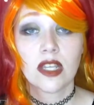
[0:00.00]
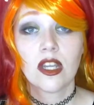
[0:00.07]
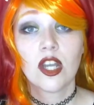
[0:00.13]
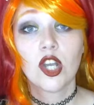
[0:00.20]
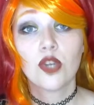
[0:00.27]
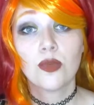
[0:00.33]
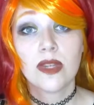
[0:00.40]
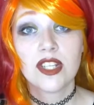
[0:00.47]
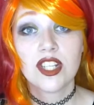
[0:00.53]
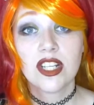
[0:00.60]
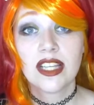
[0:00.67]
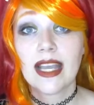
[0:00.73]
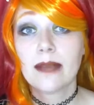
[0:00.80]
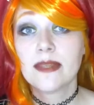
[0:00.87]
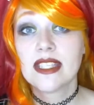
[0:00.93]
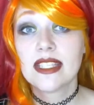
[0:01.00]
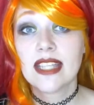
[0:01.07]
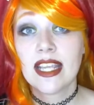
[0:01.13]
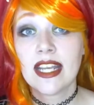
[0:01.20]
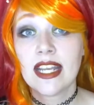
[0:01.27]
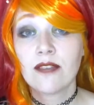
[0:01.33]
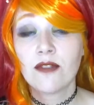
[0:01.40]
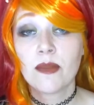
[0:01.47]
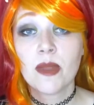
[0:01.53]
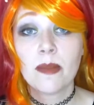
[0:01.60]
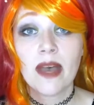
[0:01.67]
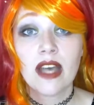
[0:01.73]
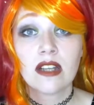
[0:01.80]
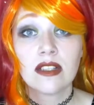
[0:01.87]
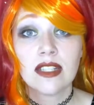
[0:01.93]
Originally abstaining from the
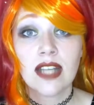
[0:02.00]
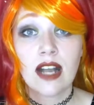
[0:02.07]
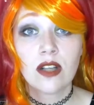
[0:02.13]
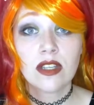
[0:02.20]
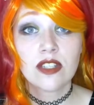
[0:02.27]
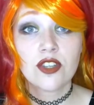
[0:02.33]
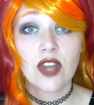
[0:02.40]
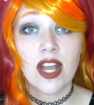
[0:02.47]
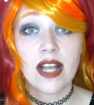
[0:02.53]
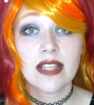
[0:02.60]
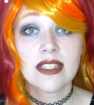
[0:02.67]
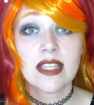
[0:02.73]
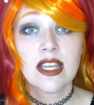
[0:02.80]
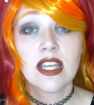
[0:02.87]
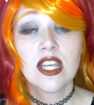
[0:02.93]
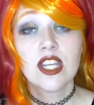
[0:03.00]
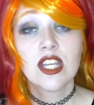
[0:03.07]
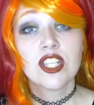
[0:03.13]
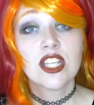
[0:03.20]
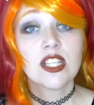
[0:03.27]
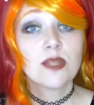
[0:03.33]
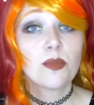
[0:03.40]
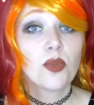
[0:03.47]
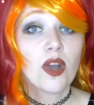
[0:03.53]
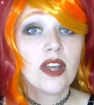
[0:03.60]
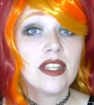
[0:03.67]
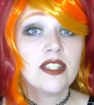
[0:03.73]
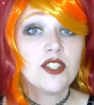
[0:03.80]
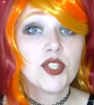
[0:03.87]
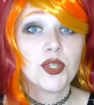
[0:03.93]
battle at Alcatraz, she is brought
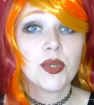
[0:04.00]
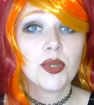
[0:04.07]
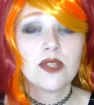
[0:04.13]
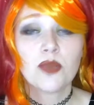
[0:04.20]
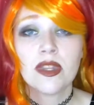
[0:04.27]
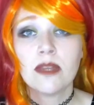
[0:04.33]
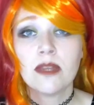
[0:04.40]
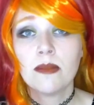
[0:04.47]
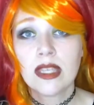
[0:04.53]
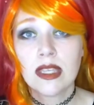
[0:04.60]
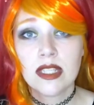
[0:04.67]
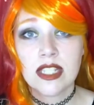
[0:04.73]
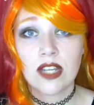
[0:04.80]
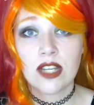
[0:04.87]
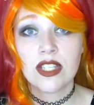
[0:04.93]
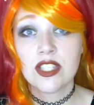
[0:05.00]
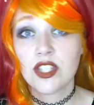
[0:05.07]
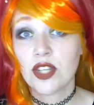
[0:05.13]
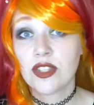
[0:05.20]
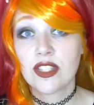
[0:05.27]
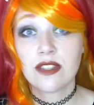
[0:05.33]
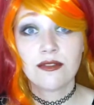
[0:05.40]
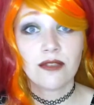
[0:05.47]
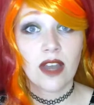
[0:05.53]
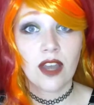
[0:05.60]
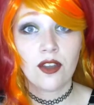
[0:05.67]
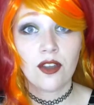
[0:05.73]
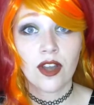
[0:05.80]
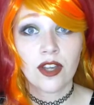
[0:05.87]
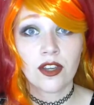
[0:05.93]
into it when the military starts to
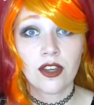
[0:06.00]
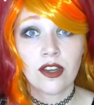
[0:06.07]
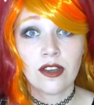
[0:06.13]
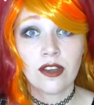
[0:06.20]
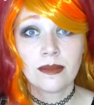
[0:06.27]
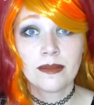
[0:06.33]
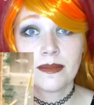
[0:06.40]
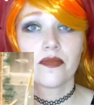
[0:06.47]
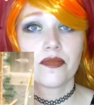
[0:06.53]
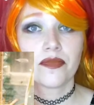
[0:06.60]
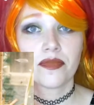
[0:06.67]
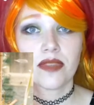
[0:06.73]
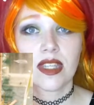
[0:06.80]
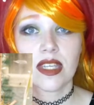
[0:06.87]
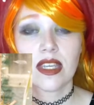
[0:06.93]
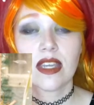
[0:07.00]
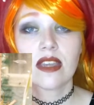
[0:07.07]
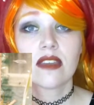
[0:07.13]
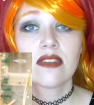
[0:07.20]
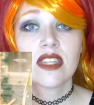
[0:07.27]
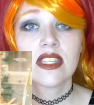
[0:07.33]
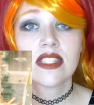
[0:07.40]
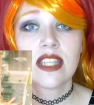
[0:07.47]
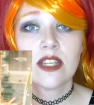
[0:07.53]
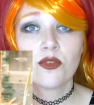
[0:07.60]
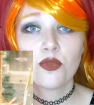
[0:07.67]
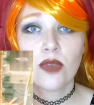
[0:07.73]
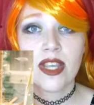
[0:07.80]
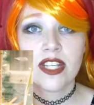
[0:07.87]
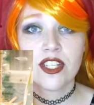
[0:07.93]
fire on her. This
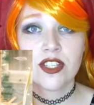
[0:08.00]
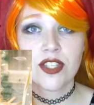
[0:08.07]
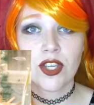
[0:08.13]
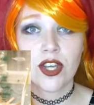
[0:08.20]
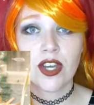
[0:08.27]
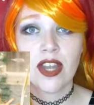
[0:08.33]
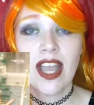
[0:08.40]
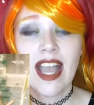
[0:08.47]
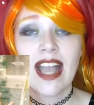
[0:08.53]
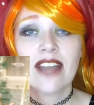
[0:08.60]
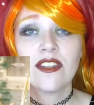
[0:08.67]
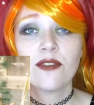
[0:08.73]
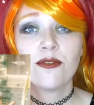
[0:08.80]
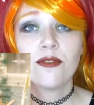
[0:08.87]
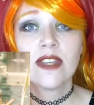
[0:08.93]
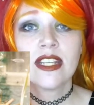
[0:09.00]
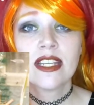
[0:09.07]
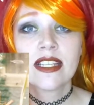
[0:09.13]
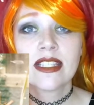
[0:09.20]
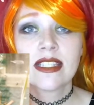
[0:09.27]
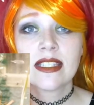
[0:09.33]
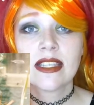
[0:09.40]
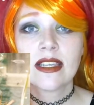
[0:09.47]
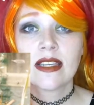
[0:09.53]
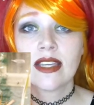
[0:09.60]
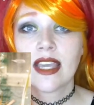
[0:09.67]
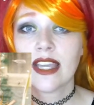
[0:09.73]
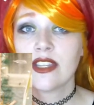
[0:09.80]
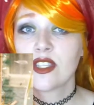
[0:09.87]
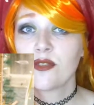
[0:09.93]
enrages her, and the Phoenix
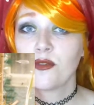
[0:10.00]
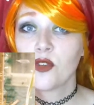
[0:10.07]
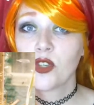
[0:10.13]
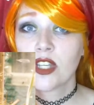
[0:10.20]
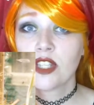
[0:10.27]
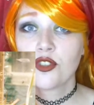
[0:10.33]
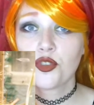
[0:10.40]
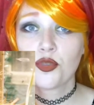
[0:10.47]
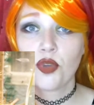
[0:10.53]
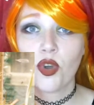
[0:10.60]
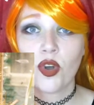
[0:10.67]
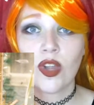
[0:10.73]
gains full control